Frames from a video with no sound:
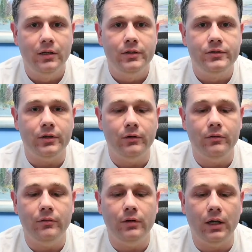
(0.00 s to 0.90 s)

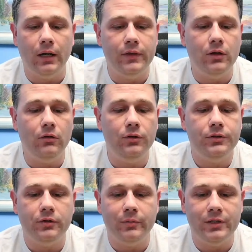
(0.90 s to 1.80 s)
So on the old
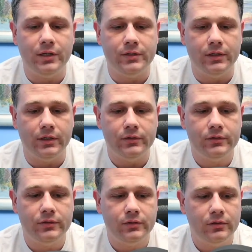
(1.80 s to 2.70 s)
Turtle Beach
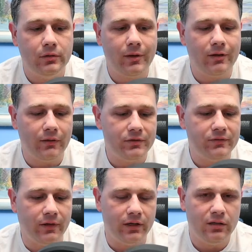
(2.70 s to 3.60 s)
headsets, the battery life was
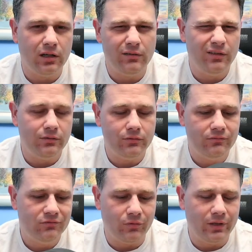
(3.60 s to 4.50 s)
fine,
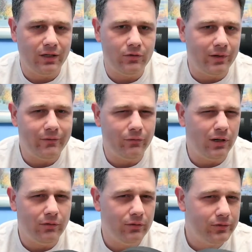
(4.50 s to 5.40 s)
20, 24
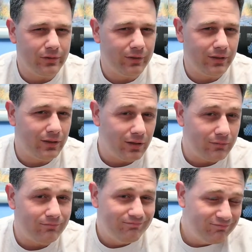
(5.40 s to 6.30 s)
hours, something like that,
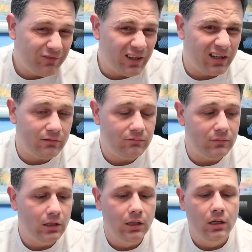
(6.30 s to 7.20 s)
fine.
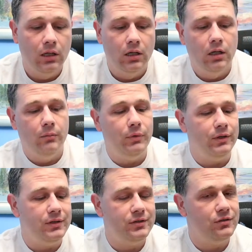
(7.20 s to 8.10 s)
But
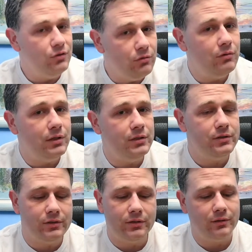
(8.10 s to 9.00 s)
this new
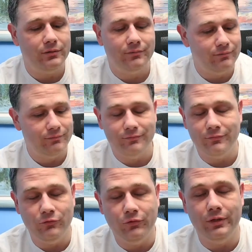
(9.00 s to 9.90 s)
one's
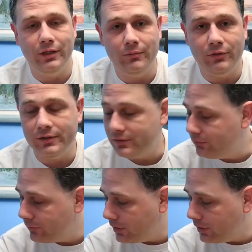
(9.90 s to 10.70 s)
really impressive.